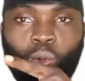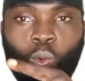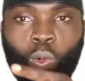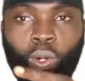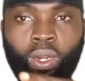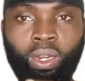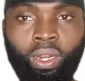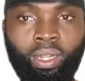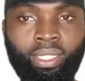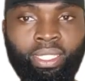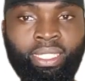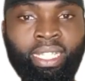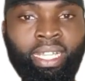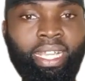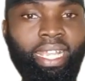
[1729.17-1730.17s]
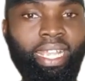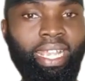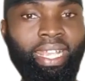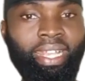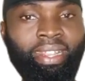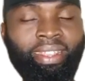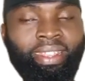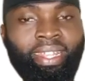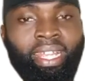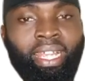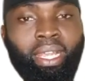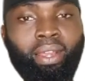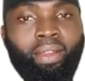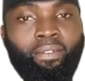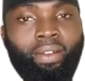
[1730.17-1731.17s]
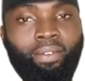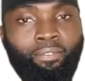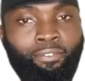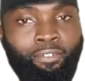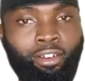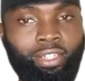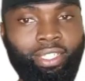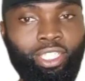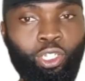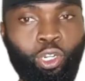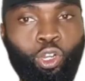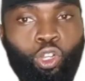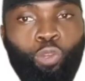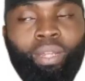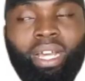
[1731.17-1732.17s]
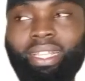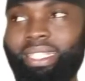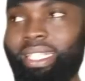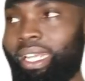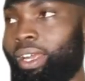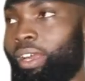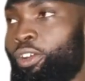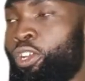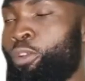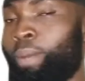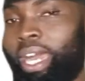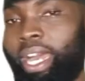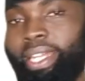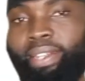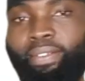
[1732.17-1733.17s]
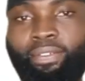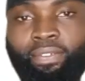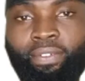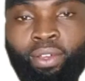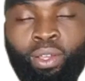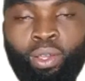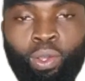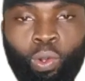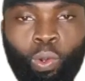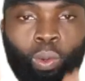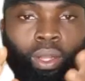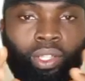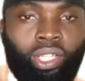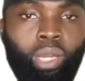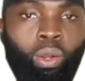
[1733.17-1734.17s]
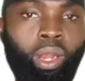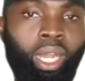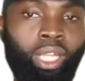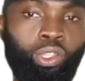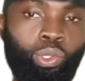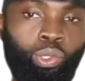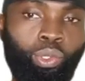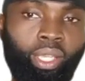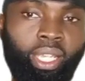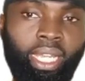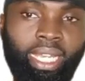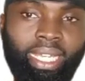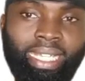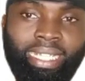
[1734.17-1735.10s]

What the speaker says: the word in the first column, that is the column alif. What you're required to do here